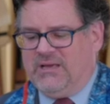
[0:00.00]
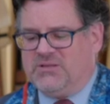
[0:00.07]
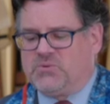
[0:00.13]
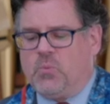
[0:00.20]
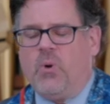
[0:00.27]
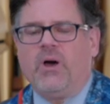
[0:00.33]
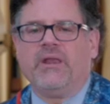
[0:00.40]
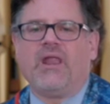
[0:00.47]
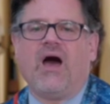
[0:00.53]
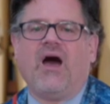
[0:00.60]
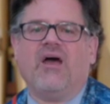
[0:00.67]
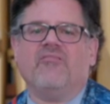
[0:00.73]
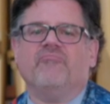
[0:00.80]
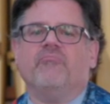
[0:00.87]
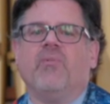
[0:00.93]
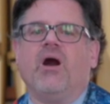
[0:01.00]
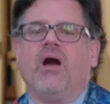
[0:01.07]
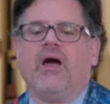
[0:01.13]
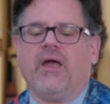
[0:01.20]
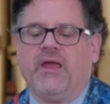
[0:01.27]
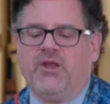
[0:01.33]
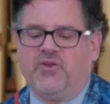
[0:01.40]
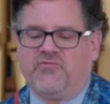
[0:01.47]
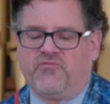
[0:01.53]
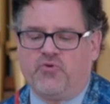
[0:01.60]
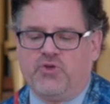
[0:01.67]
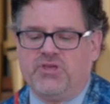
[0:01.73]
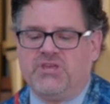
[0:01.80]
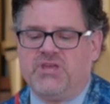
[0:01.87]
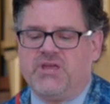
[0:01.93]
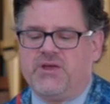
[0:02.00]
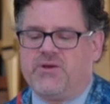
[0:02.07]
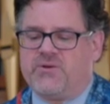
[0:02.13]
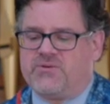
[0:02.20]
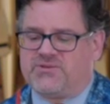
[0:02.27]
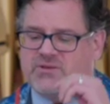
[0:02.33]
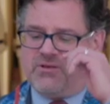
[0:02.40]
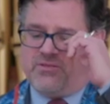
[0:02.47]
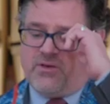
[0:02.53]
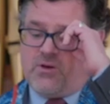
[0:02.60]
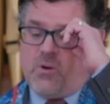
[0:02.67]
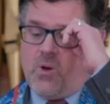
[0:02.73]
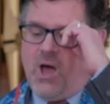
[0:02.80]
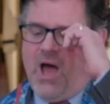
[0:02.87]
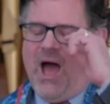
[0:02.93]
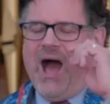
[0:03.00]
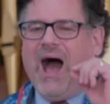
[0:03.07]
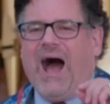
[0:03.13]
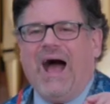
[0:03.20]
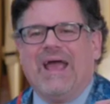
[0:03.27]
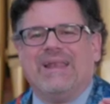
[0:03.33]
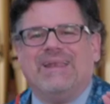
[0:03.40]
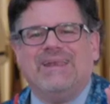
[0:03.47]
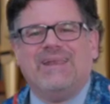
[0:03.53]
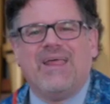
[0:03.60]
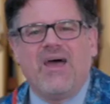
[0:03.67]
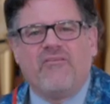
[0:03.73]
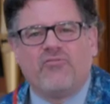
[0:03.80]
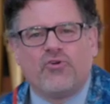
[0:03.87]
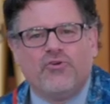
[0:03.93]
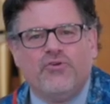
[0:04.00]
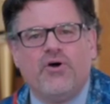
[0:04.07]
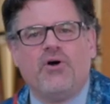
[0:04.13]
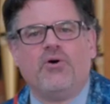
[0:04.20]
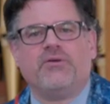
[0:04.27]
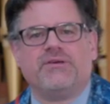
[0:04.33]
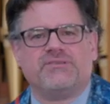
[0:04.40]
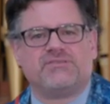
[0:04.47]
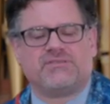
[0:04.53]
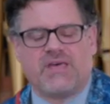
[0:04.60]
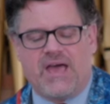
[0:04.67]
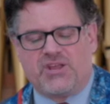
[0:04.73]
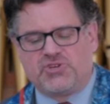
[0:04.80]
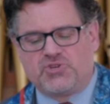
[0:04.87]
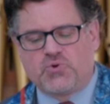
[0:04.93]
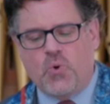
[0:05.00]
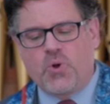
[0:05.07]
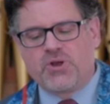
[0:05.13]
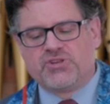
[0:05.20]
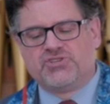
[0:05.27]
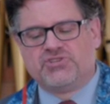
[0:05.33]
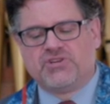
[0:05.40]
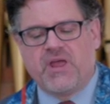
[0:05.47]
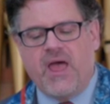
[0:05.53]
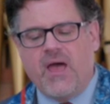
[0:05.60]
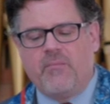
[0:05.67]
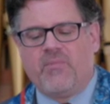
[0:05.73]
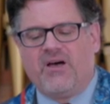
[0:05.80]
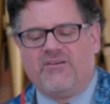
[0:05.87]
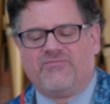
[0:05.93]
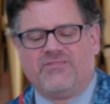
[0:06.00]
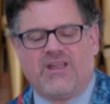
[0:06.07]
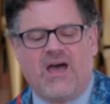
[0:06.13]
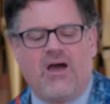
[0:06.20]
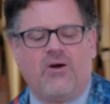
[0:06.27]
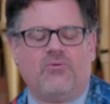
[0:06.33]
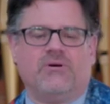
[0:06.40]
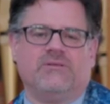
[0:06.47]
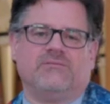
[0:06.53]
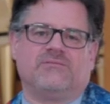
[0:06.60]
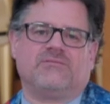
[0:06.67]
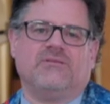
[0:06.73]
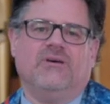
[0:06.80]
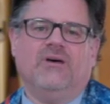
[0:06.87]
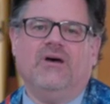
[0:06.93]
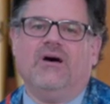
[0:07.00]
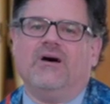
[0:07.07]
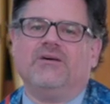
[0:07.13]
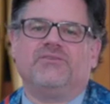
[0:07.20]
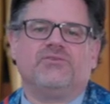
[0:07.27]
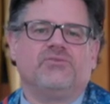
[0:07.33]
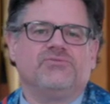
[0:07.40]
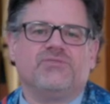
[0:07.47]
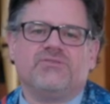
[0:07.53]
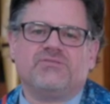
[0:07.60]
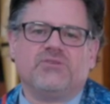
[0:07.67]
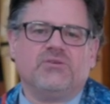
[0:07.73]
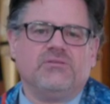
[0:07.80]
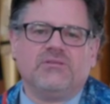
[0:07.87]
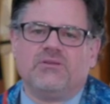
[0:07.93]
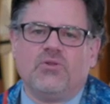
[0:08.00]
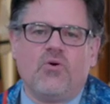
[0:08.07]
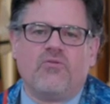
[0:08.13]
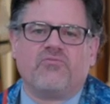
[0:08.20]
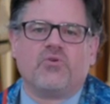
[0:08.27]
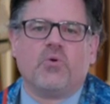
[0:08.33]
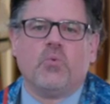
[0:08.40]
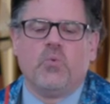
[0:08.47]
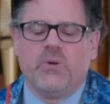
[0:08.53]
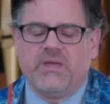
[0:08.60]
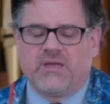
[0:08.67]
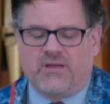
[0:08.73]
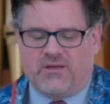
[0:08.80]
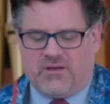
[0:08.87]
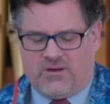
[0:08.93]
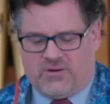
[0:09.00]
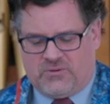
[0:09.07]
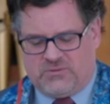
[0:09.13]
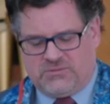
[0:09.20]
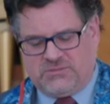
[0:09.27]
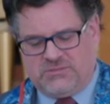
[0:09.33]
It's one I've mined for years, although I'd never noticed that short gem of Nouwen's until just a little over a week ago.